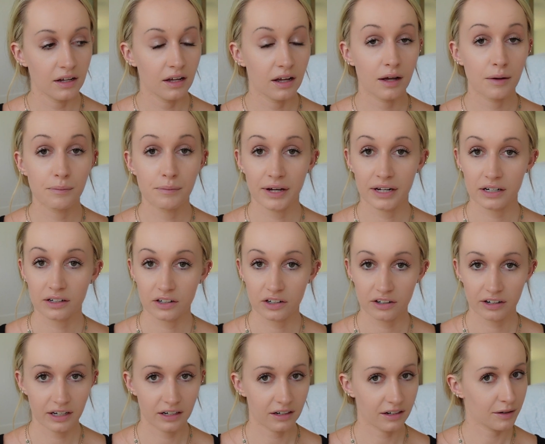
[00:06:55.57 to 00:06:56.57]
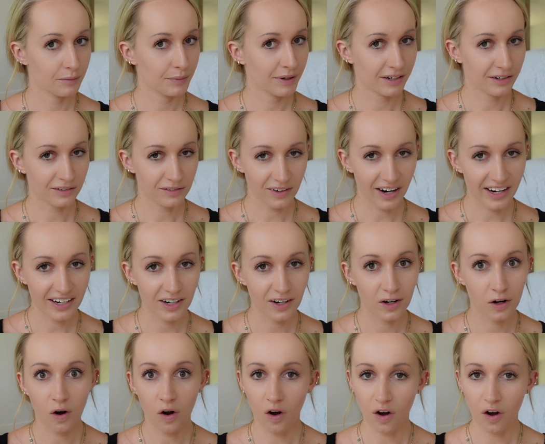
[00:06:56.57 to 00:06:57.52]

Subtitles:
a better creator, a better writer,